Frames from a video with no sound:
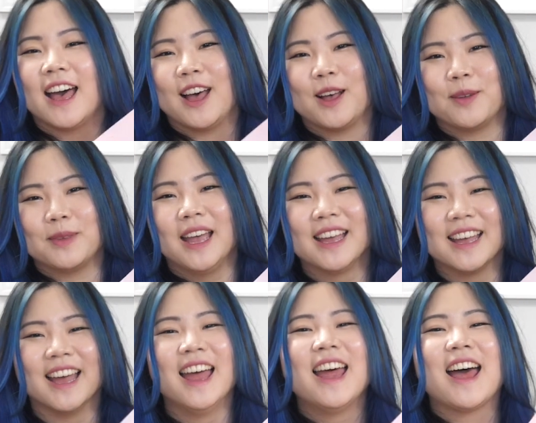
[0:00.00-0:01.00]

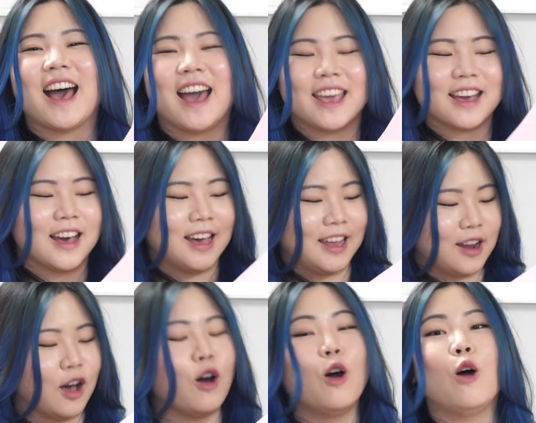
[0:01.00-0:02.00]
I got
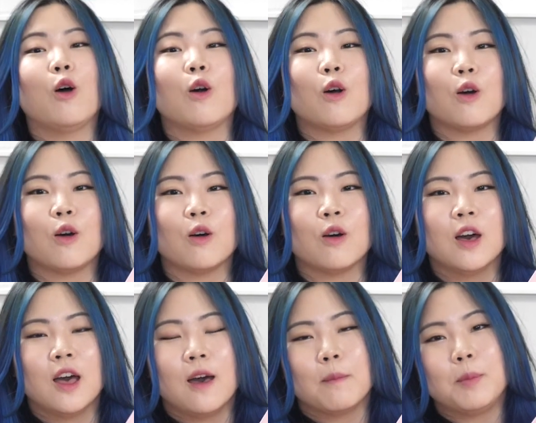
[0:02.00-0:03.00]
a whole
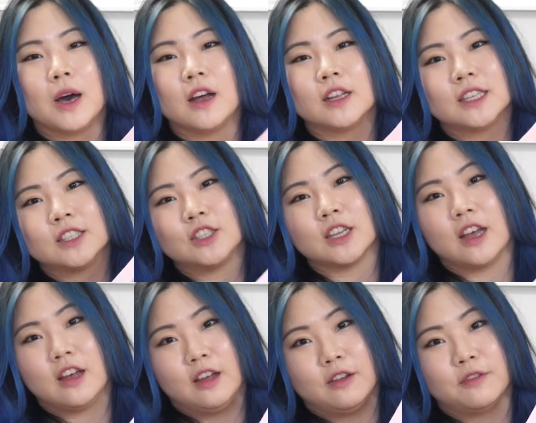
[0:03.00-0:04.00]
bunch
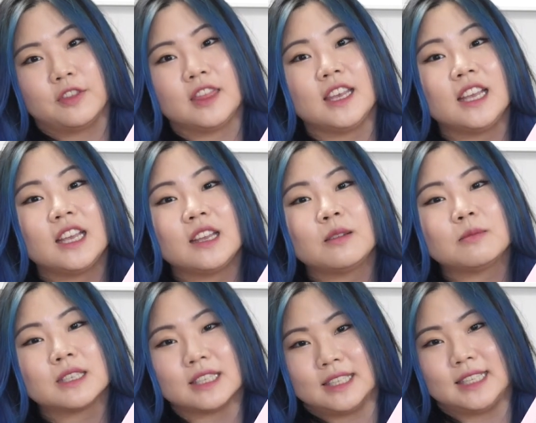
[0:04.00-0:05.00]
of
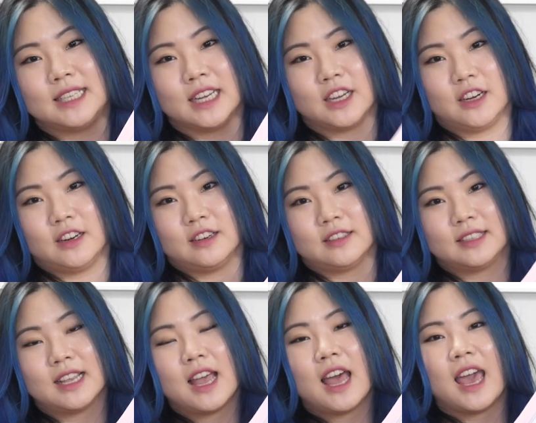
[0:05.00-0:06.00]
themed
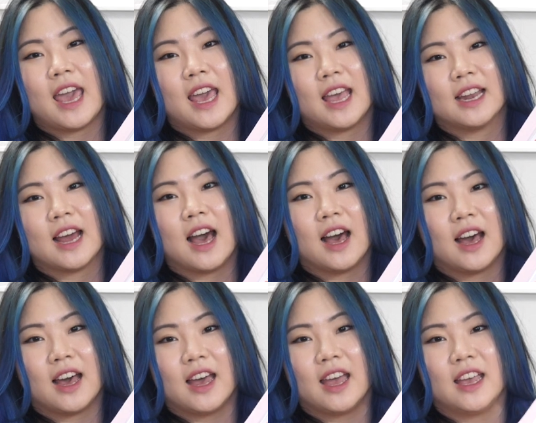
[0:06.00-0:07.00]
stickers and
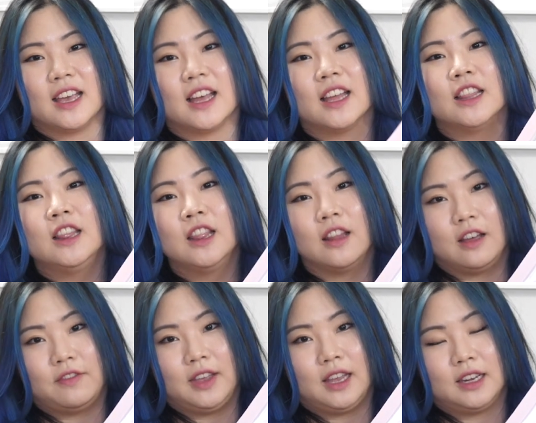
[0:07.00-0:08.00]
I
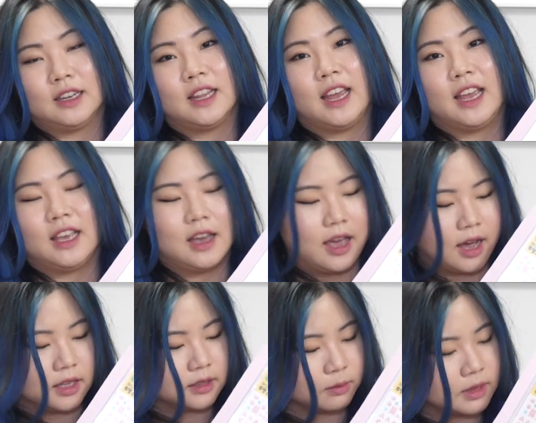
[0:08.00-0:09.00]
love it. Like I
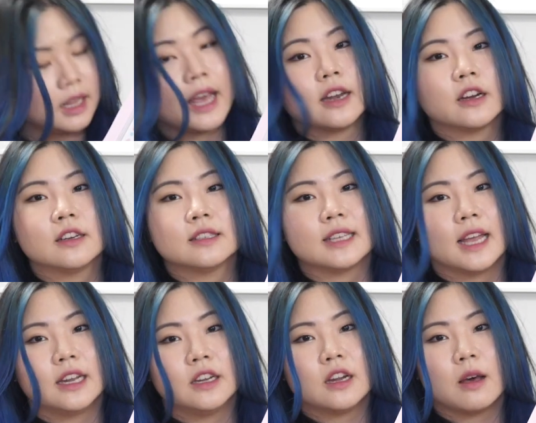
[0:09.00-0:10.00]
got some letters
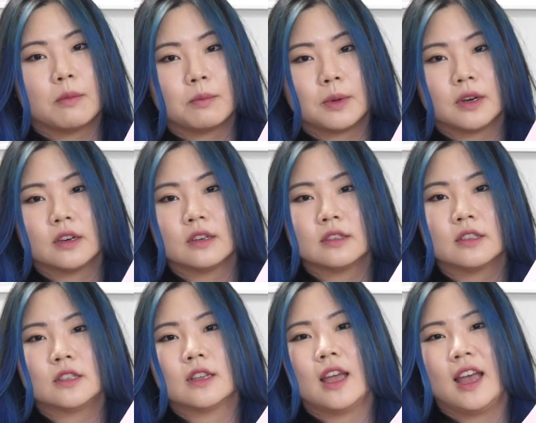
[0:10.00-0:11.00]
and
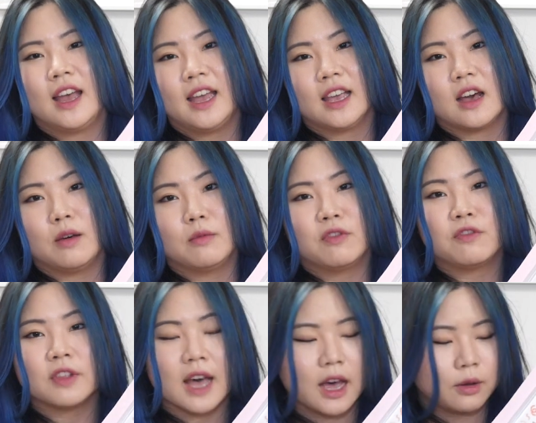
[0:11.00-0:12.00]
numbers, I got
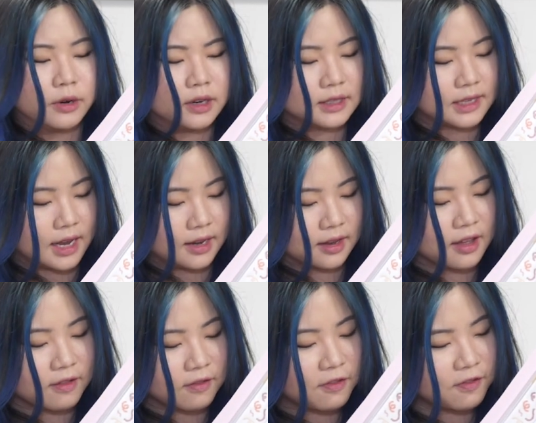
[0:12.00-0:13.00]
flowers and
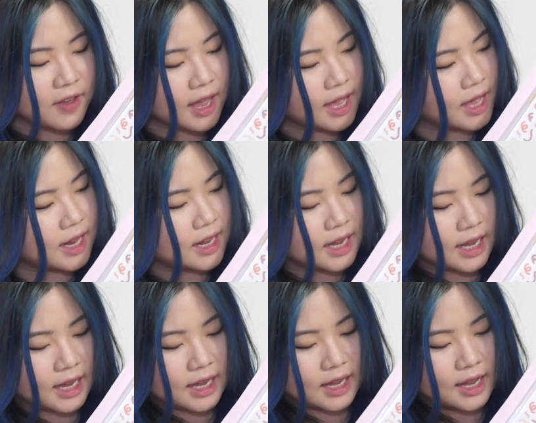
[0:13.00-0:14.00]

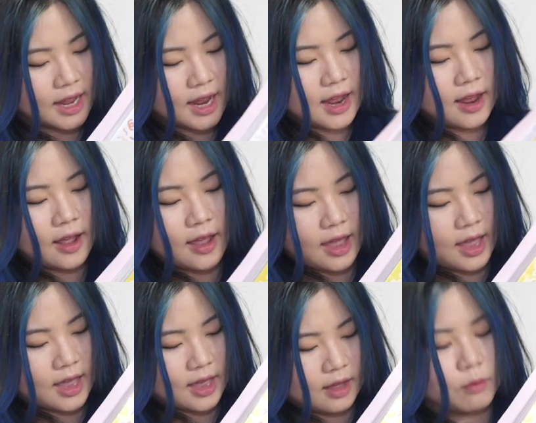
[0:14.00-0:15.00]
confetti
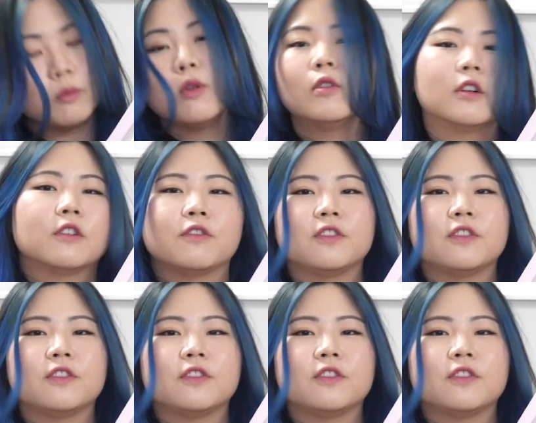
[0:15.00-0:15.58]
and more